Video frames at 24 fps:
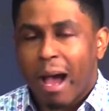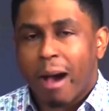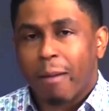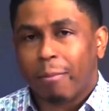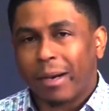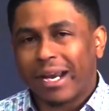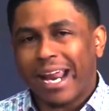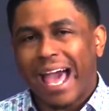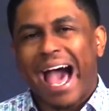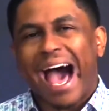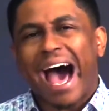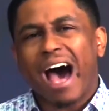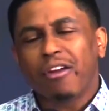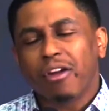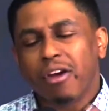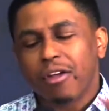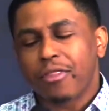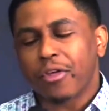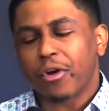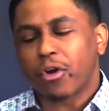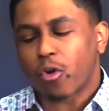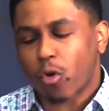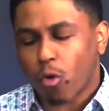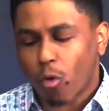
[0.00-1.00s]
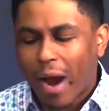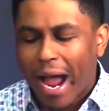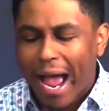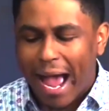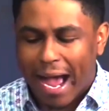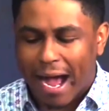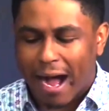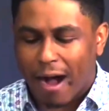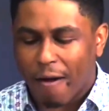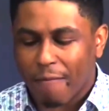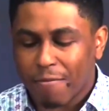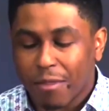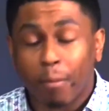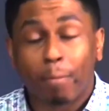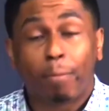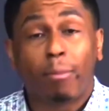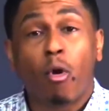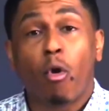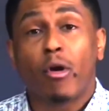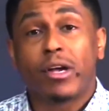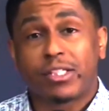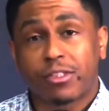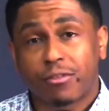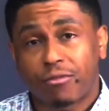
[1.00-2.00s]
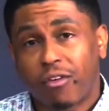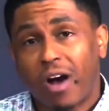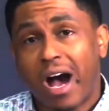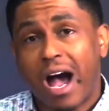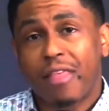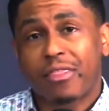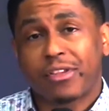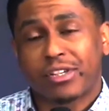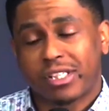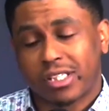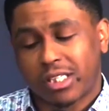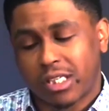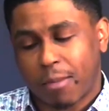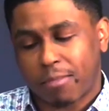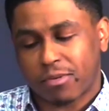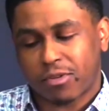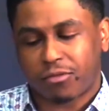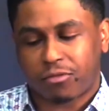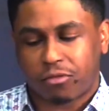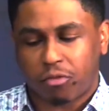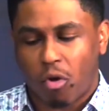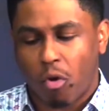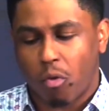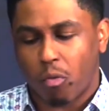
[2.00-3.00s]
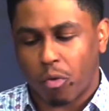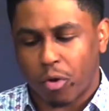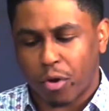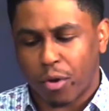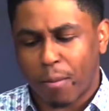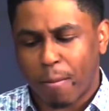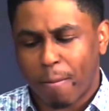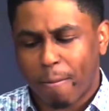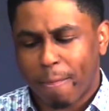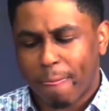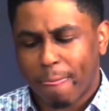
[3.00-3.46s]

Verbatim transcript: but out of the crowd, the boy's father steps forward.